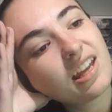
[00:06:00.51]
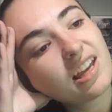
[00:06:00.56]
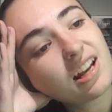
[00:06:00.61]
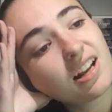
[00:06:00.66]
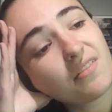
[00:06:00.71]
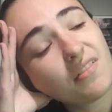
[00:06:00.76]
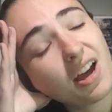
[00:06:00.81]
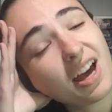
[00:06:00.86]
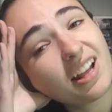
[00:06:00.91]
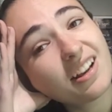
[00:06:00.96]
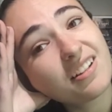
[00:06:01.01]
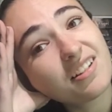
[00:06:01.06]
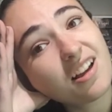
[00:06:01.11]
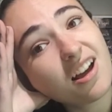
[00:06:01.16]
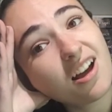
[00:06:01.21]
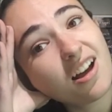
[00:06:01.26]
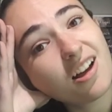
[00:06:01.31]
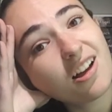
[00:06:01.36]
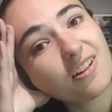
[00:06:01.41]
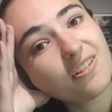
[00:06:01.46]
and I've had
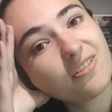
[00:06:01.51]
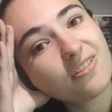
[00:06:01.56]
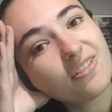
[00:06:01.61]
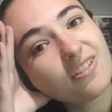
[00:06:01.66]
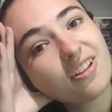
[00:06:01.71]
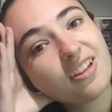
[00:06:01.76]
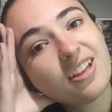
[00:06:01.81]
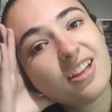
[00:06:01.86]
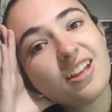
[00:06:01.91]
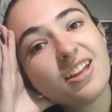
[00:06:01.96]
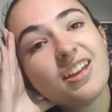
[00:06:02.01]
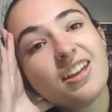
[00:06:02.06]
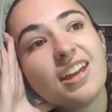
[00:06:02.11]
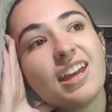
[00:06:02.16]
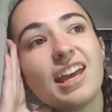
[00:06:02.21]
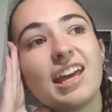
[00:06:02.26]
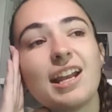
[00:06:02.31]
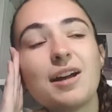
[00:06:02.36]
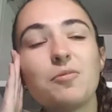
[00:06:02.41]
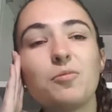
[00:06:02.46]
enough
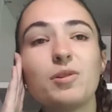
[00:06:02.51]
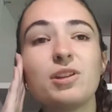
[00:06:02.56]
and I'm